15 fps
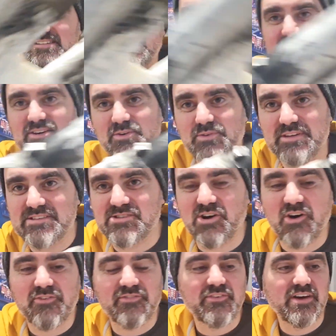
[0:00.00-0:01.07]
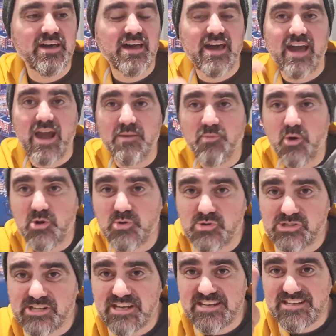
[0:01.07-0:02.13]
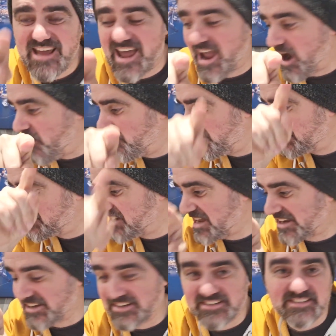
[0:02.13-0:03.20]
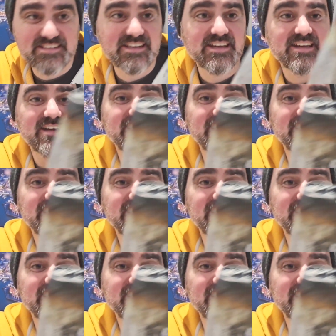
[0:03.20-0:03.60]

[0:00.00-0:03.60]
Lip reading: Take all this off, and what you see now in a second